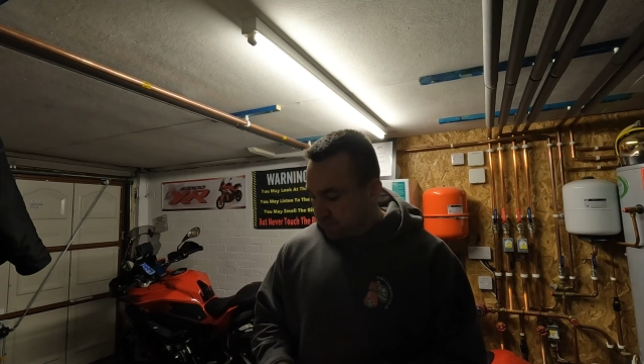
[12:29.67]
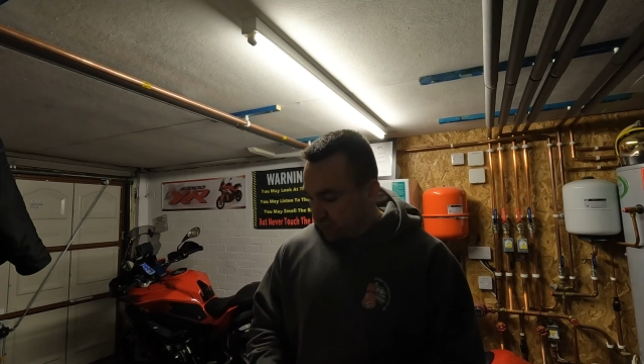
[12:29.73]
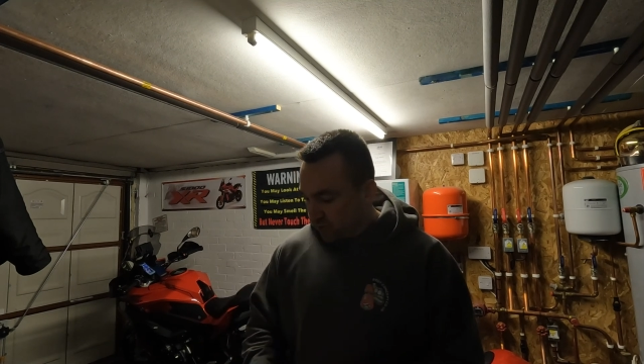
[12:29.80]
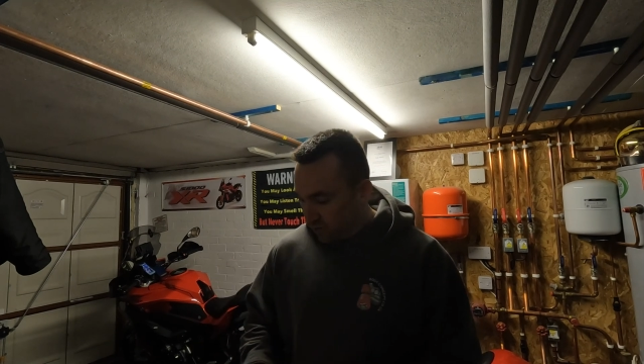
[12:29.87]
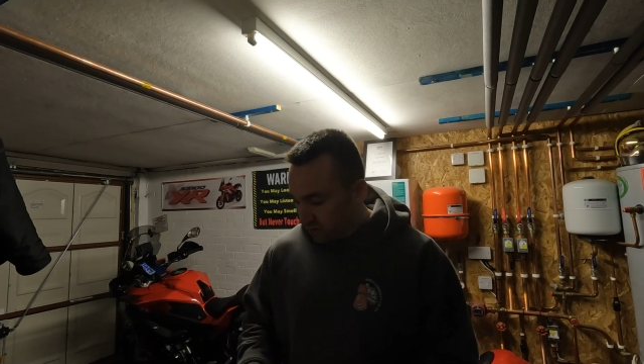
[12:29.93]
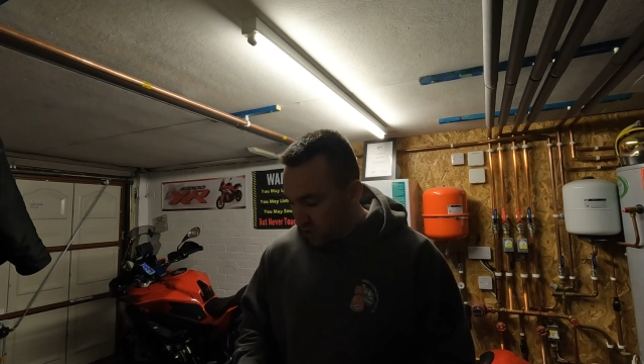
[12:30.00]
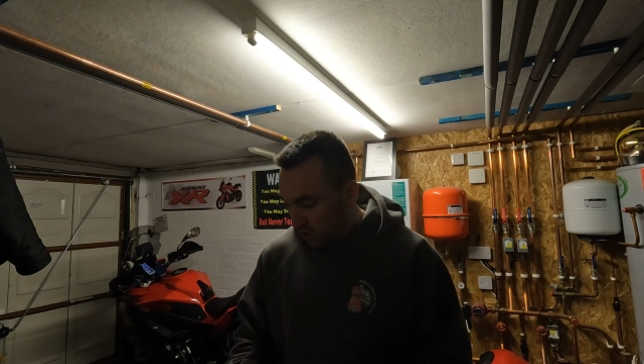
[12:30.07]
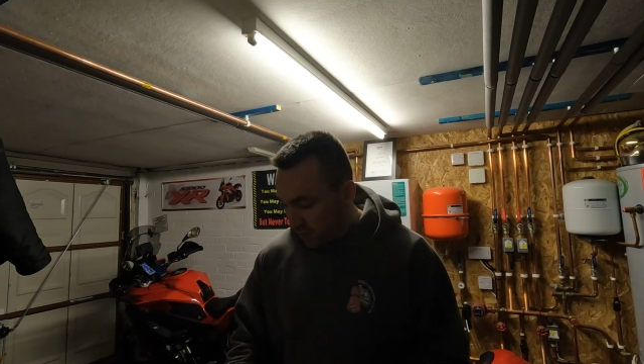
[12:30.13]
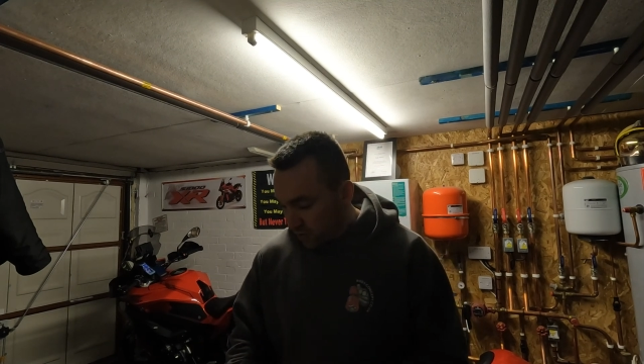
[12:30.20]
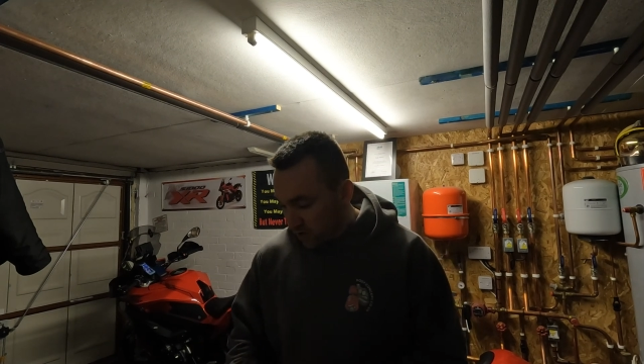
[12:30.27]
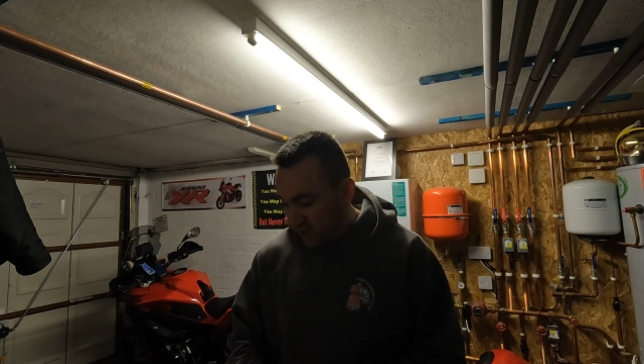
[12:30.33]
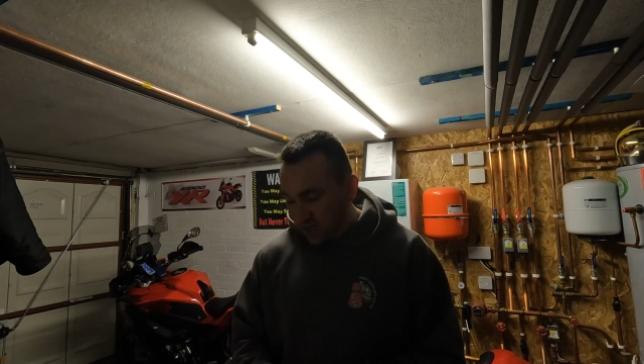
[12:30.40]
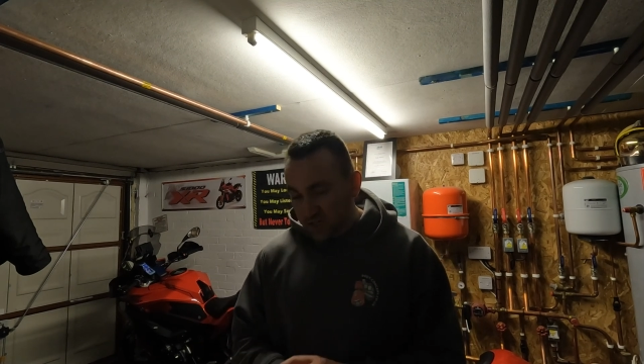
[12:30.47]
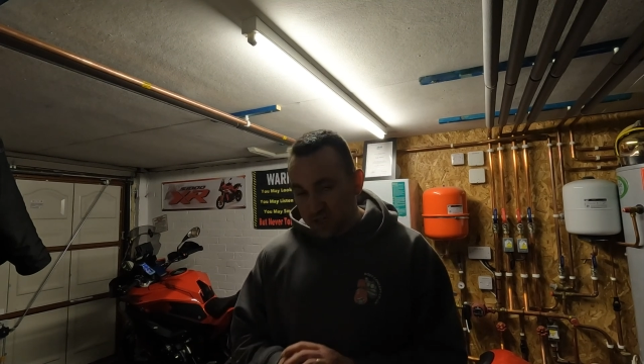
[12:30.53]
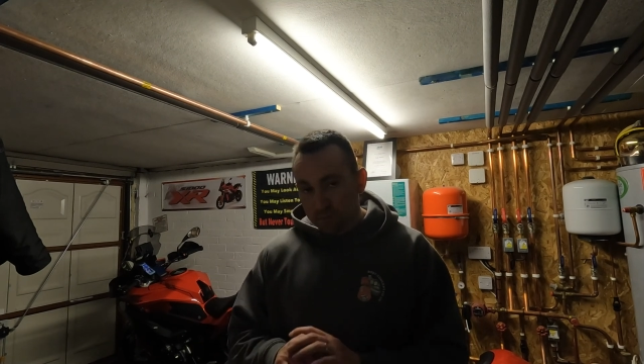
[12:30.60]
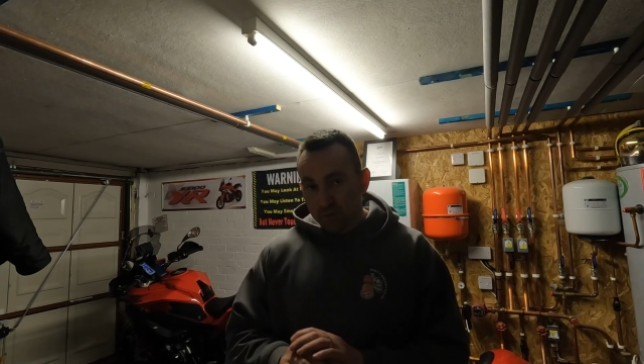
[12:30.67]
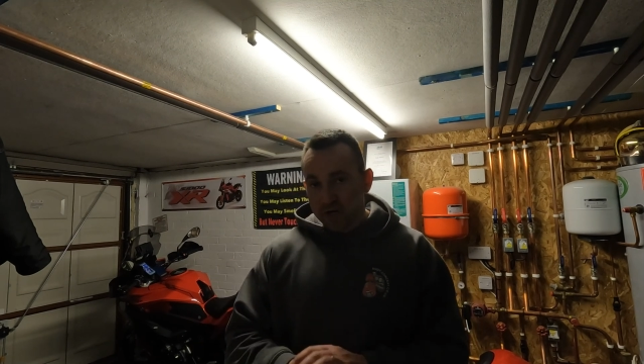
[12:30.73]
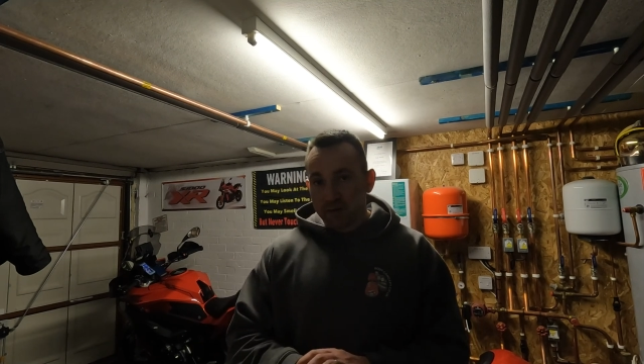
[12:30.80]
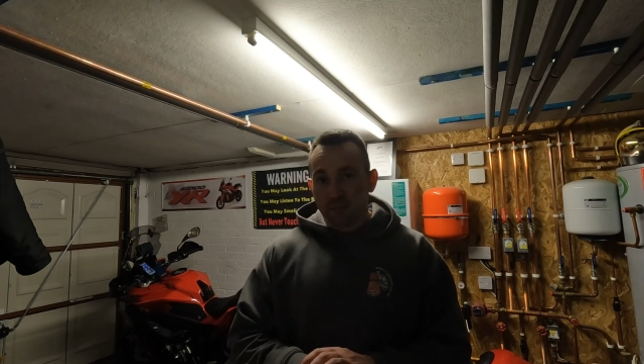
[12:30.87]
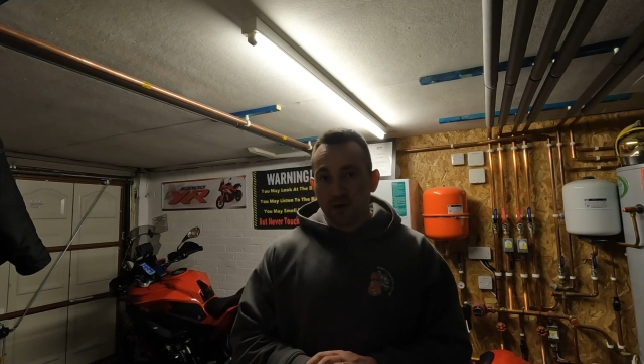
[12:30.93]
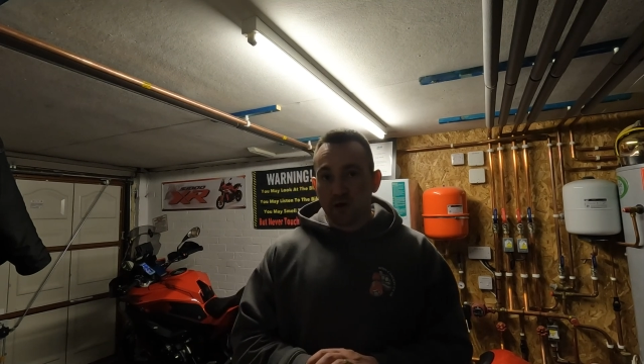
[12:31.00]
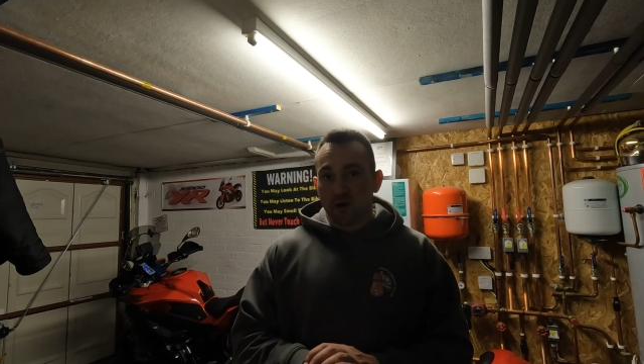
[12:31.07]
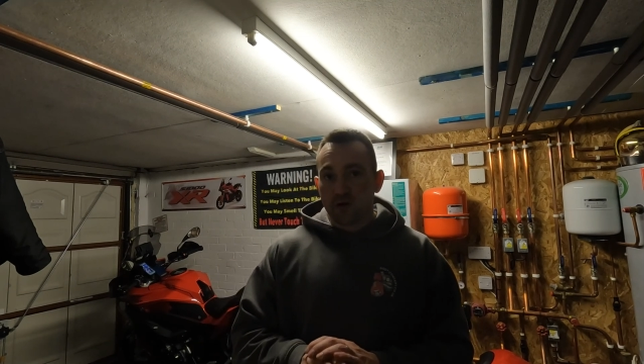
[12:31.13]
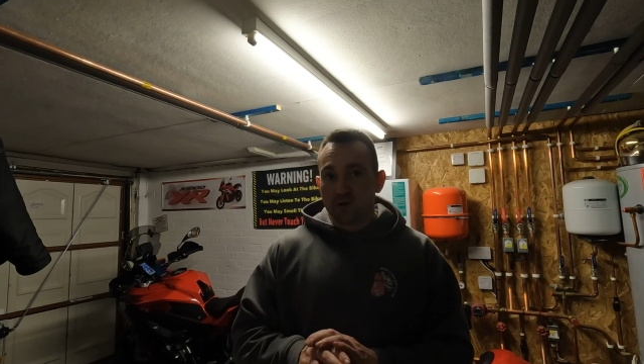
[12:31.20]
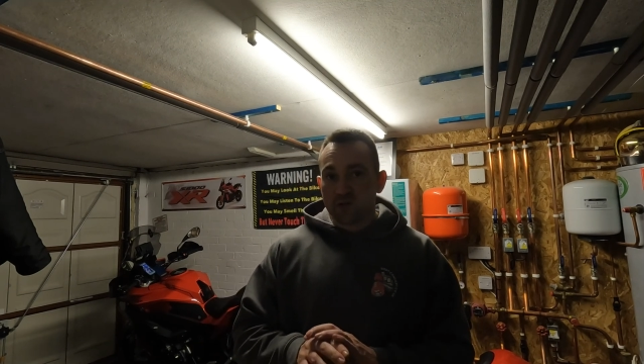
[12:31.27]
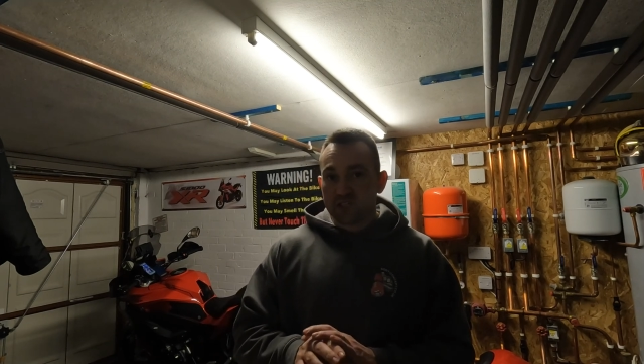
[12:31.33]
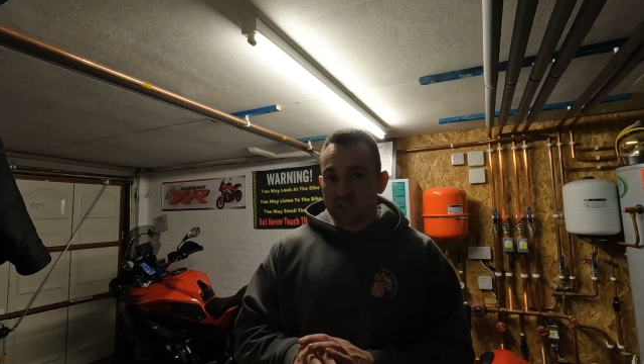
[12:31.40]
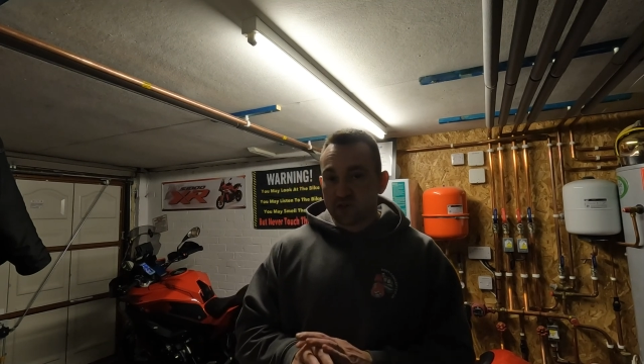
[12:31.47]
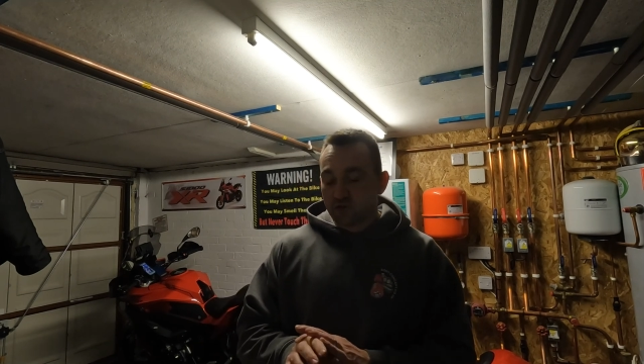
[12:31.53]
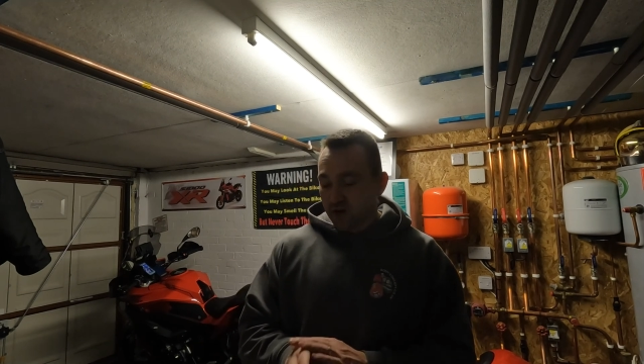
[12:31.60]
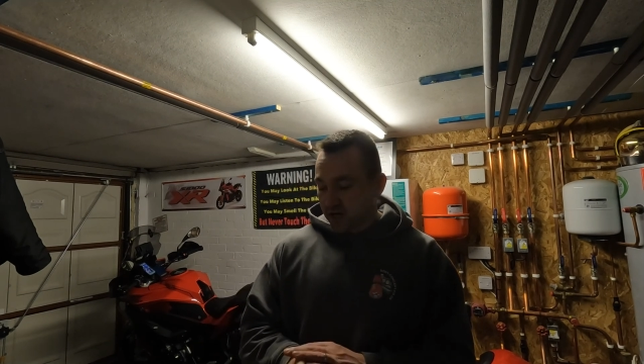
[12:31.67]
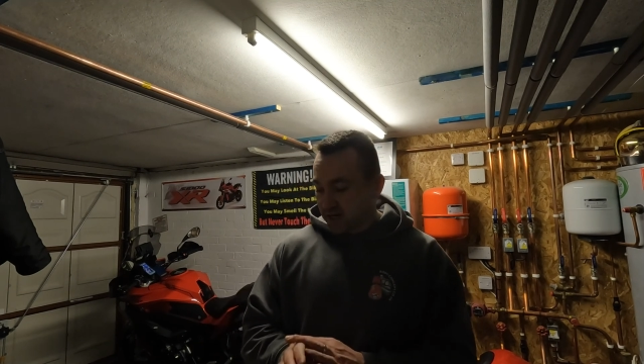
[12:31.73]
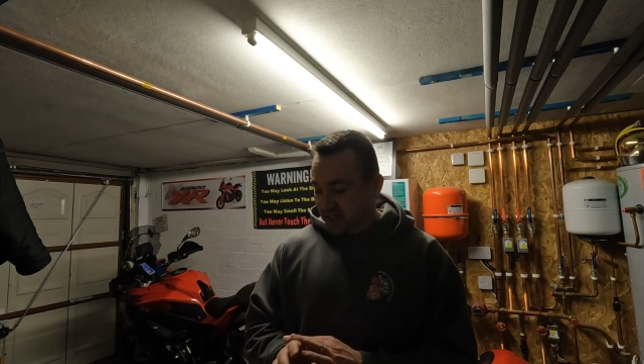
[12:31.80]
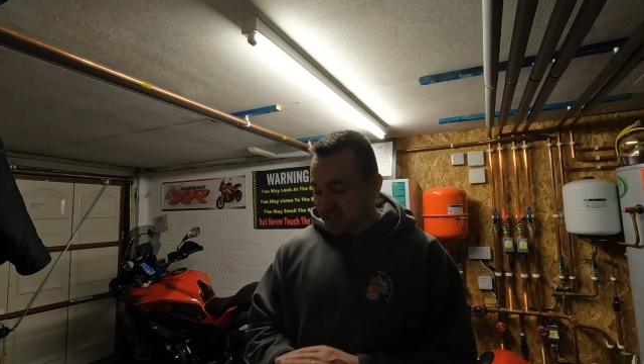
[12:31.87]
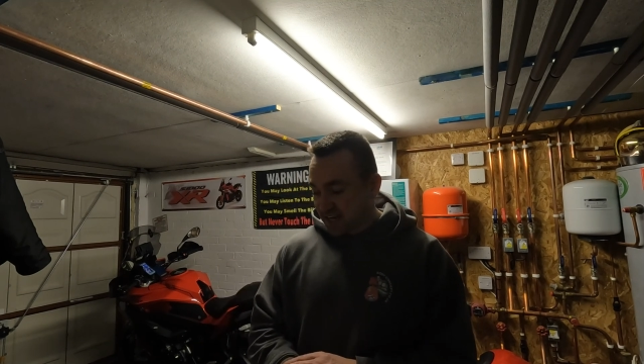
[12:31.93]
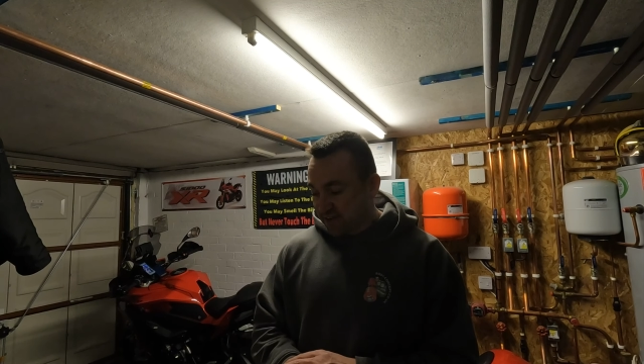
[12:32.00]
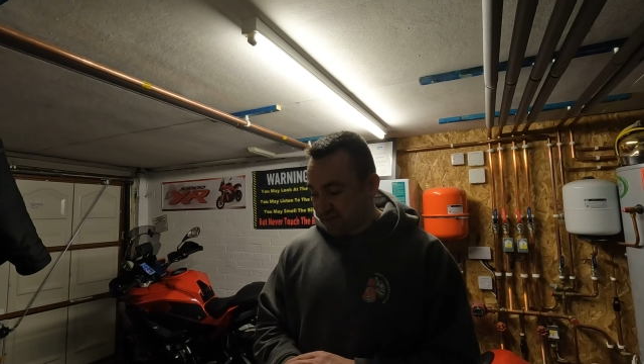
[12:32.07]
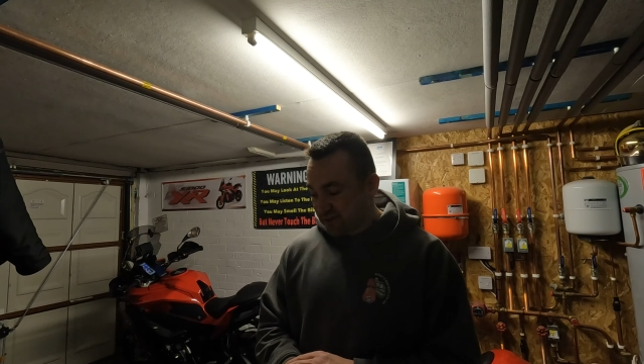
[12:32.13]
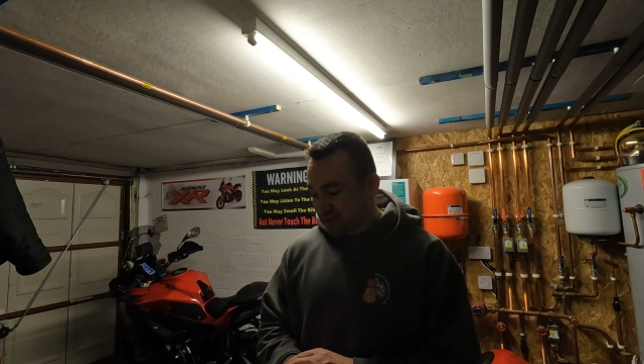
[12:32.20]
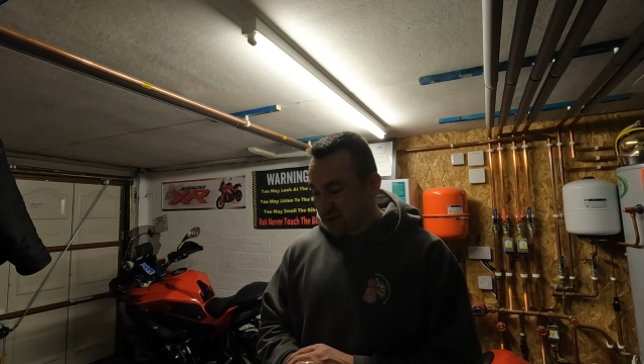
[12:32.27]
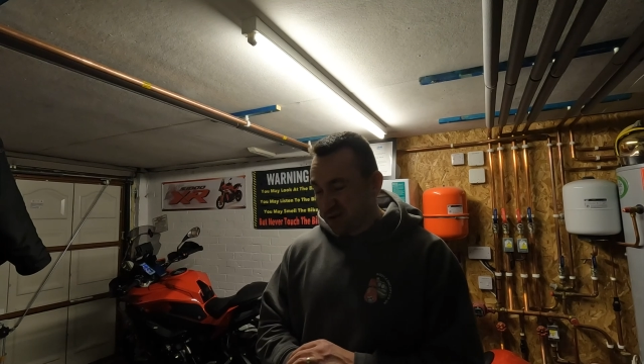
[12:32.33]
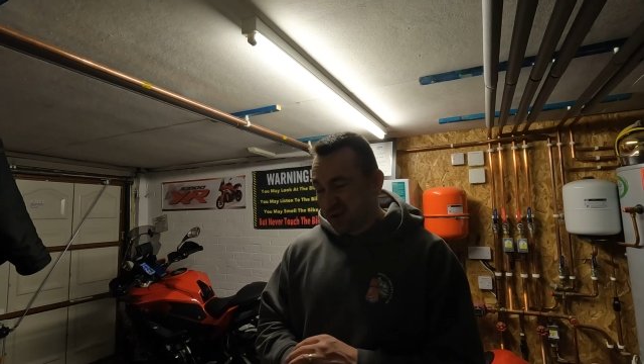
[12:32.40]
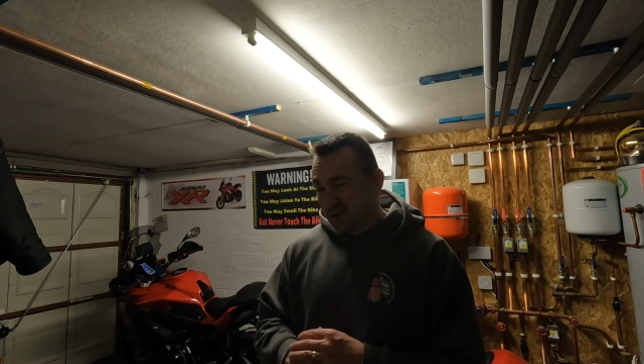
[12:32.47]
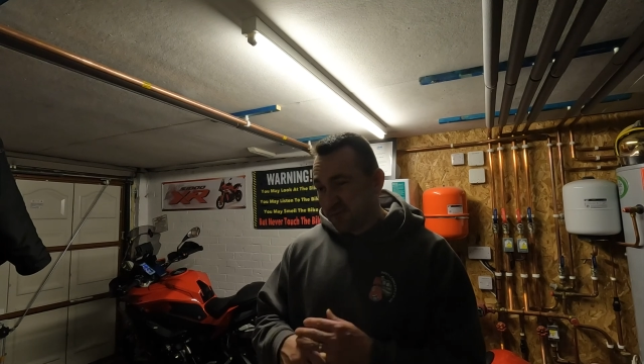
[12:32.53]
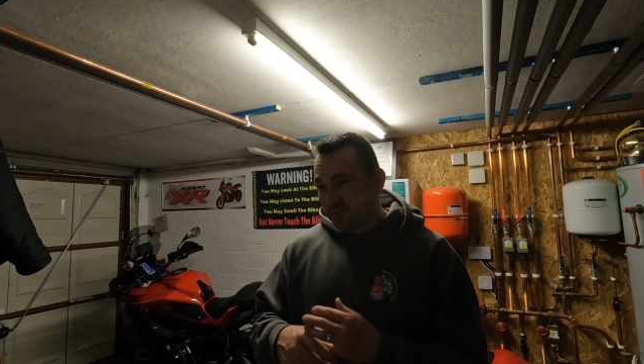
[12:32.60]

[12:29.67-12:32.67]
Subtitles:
and I've got to be honest, the Moni Moto's Tracker 7